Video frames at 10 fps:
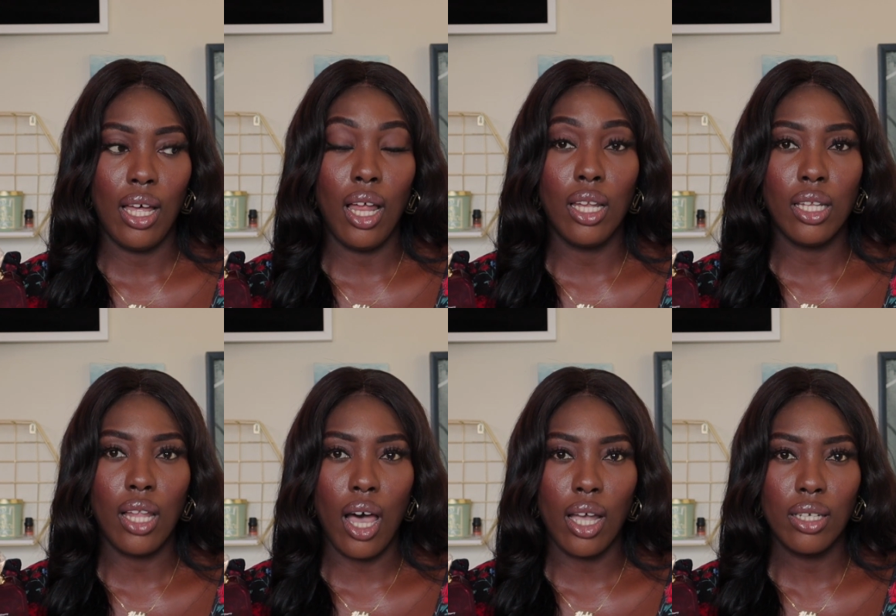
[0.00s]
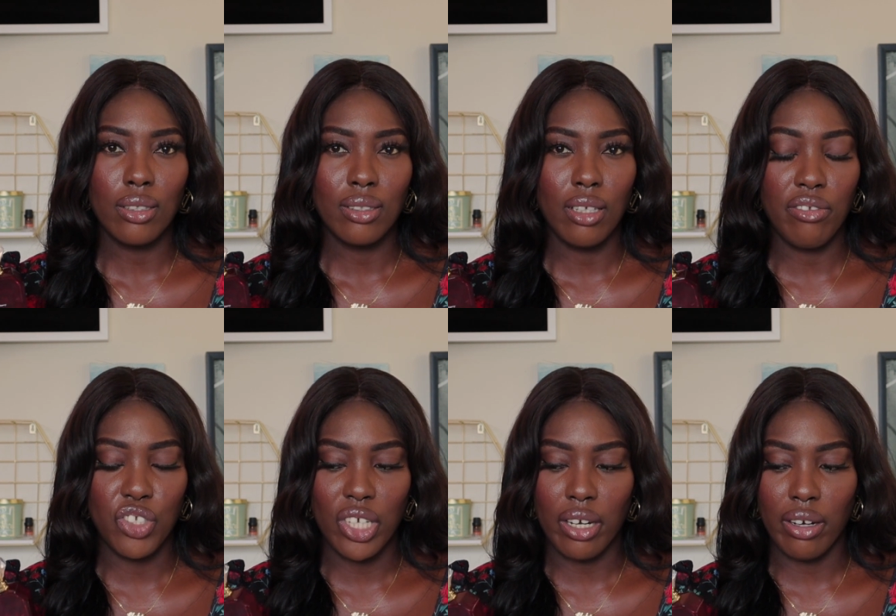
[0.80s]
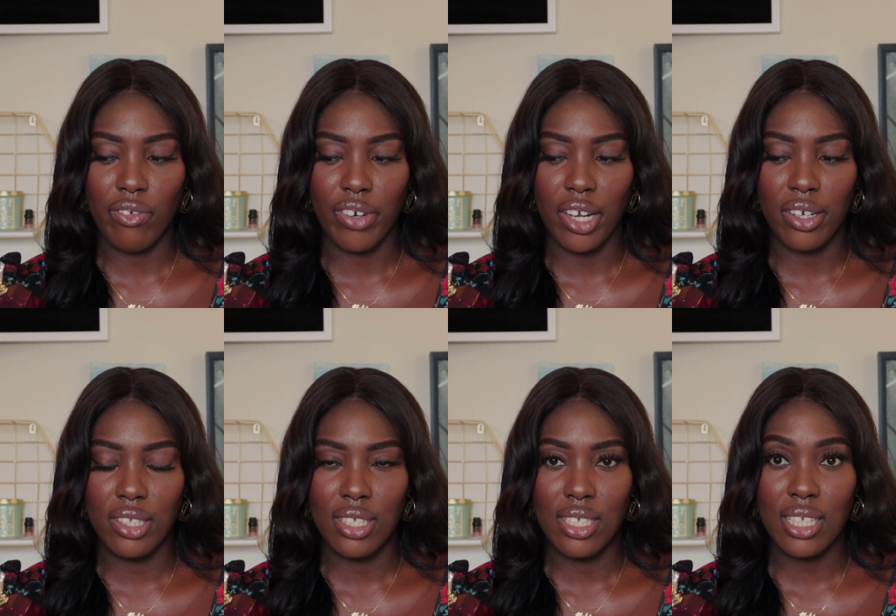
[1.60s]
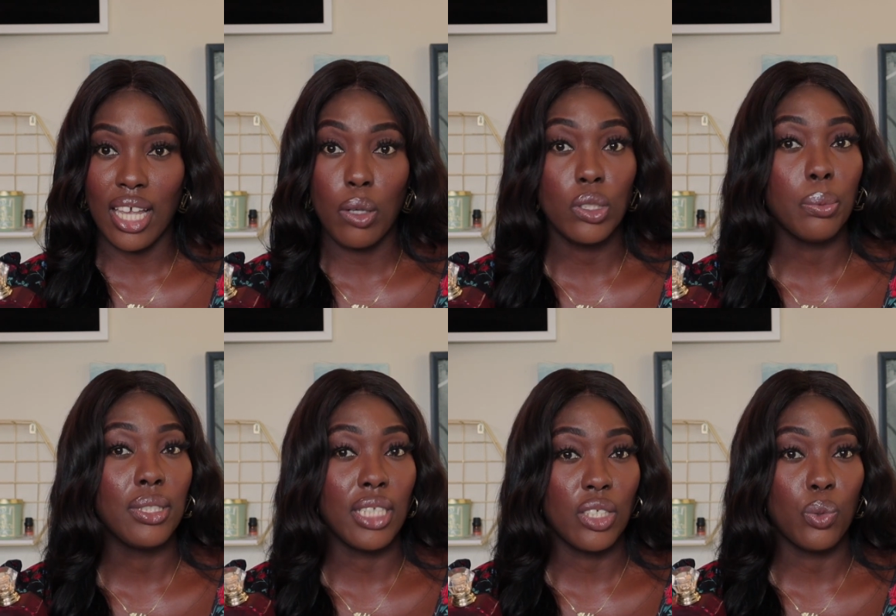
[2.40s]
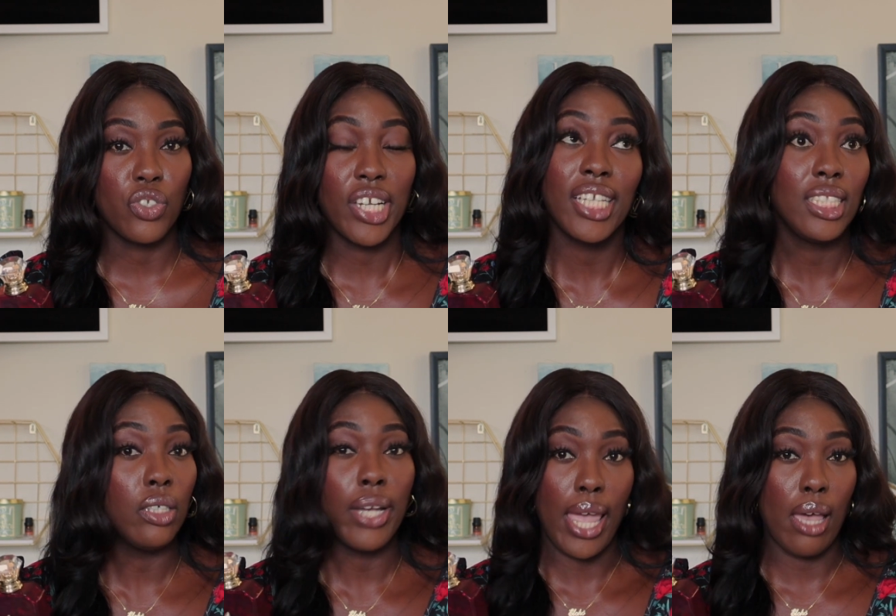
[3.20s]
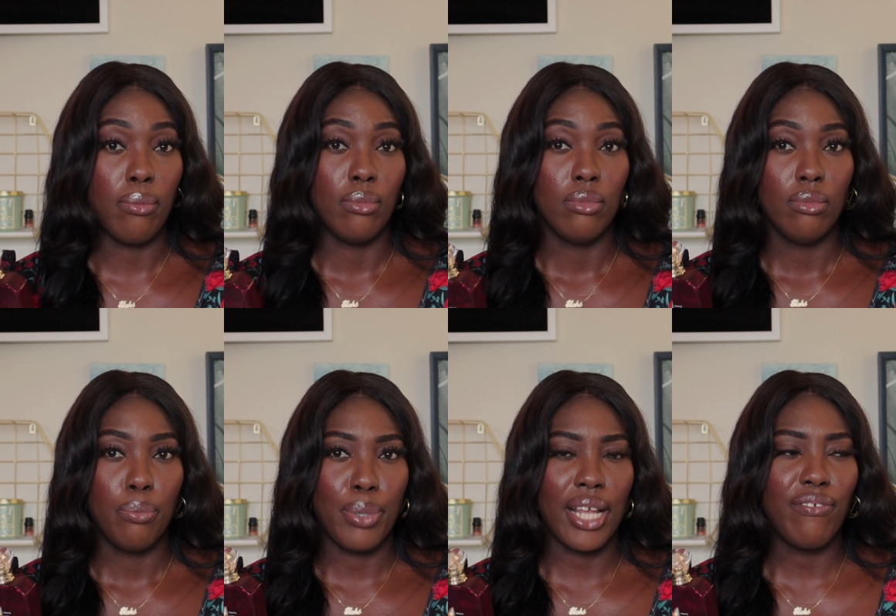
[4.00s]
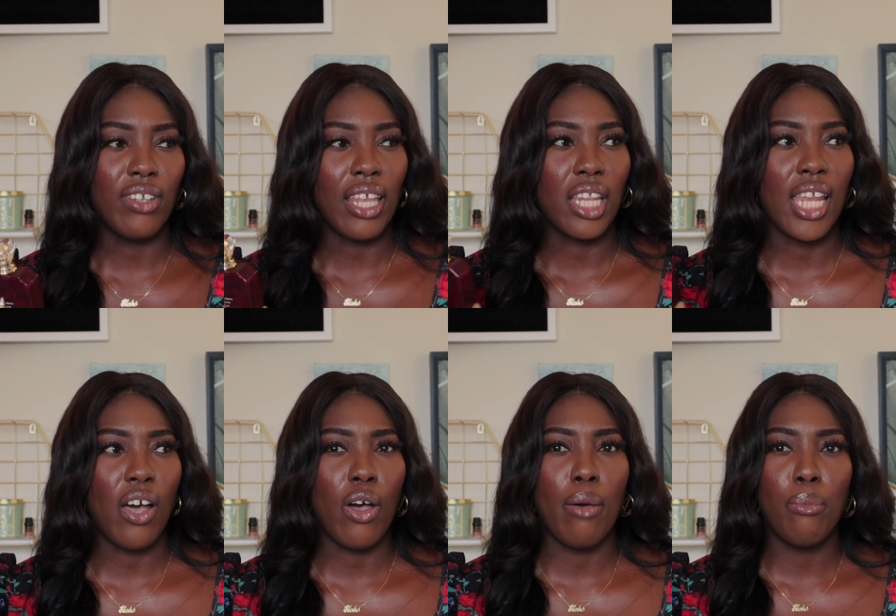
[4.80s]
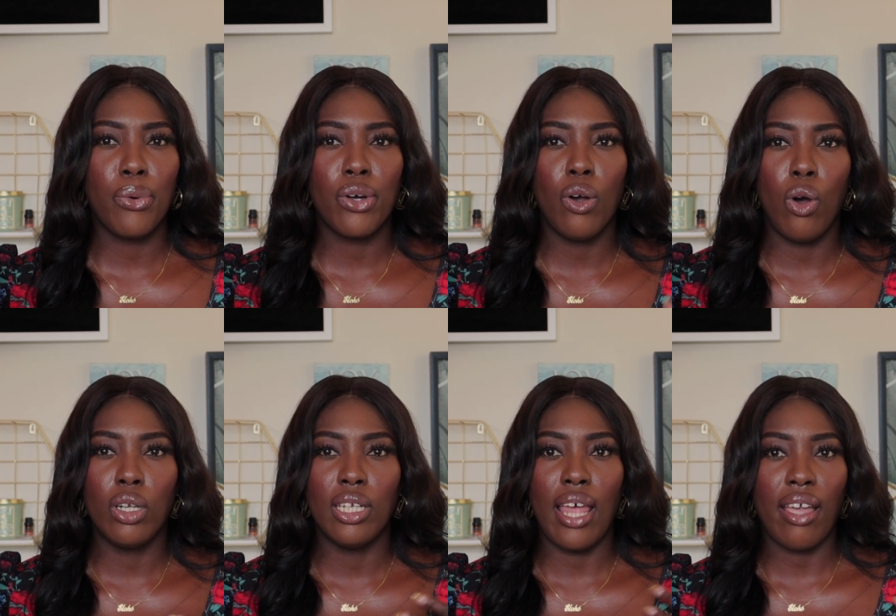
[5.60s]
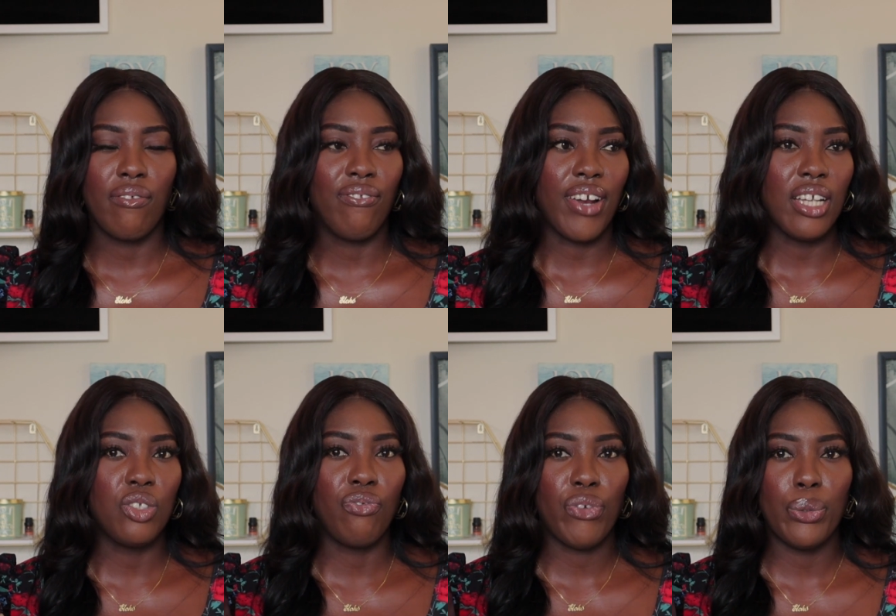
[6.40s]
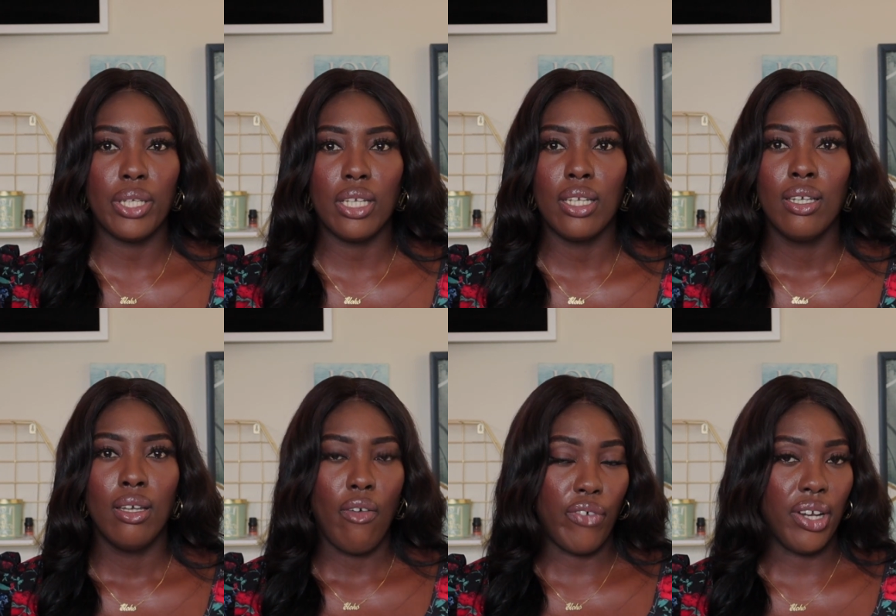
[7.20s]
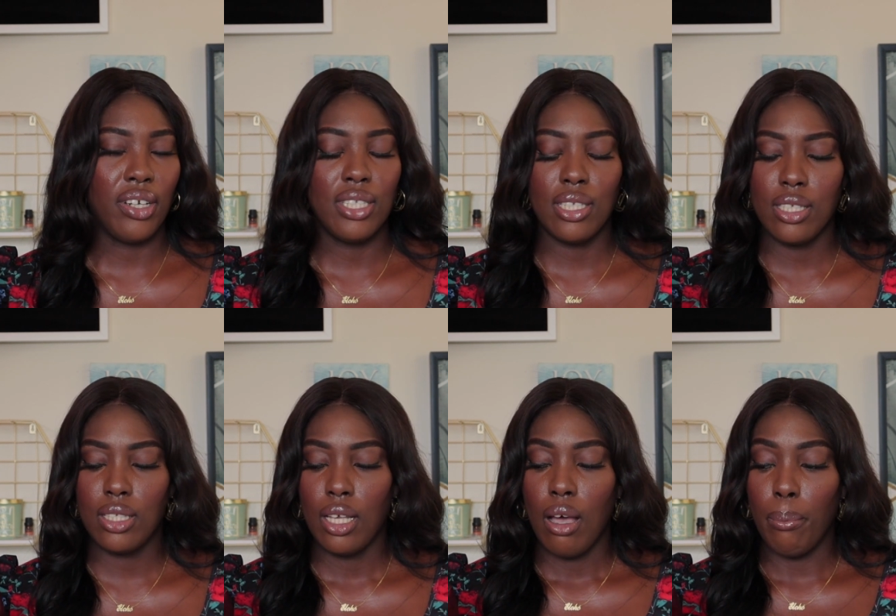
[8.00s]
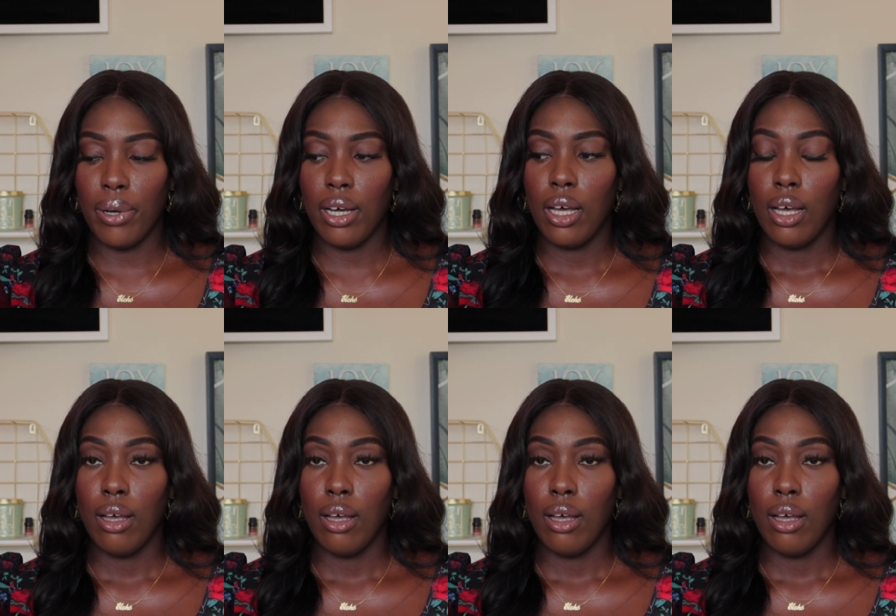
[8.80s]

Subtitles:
a lot of cherry fragrances. Like I was obsessed with cherry. I still am. But I feel like now I'm more on like fresh, fruity fragrances. But